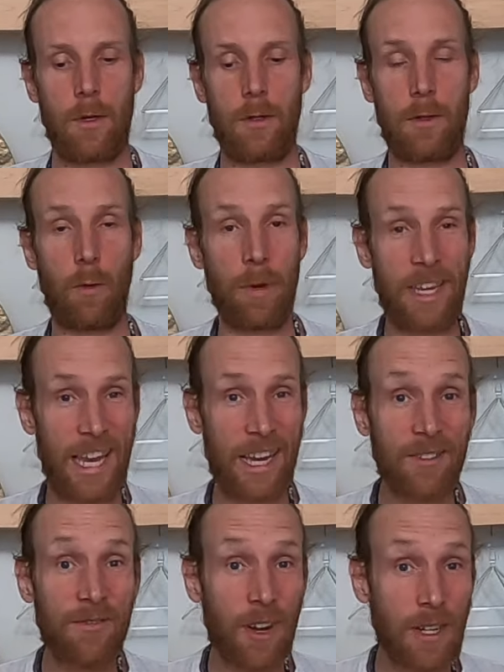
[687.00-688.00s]
is so we
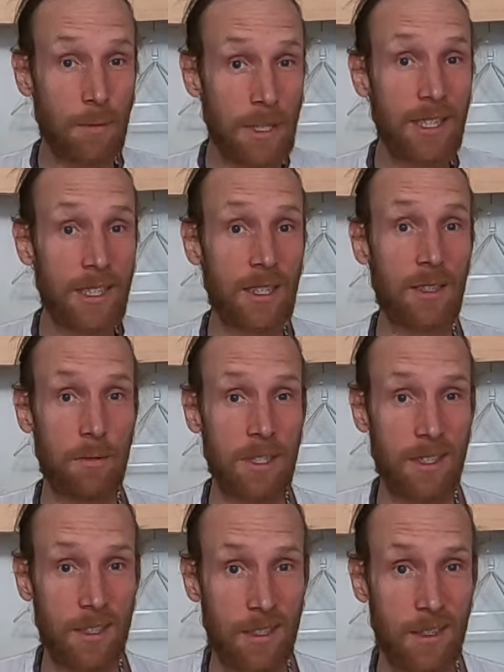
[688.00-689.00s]
can find peace in the
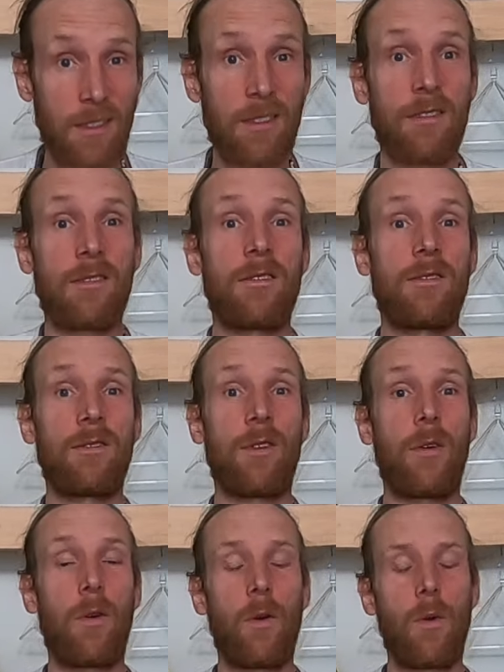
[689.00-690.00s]
resistance,
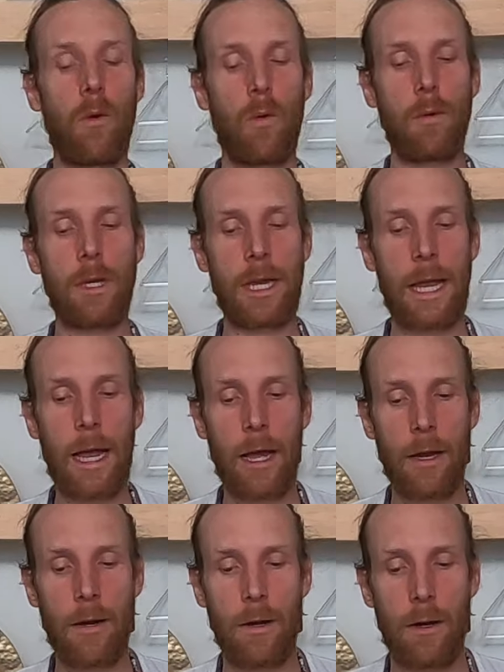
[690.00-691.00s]
so we
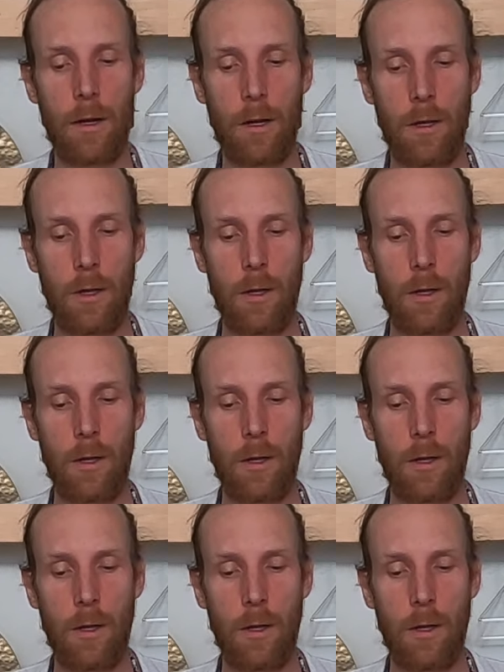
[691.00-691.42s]
can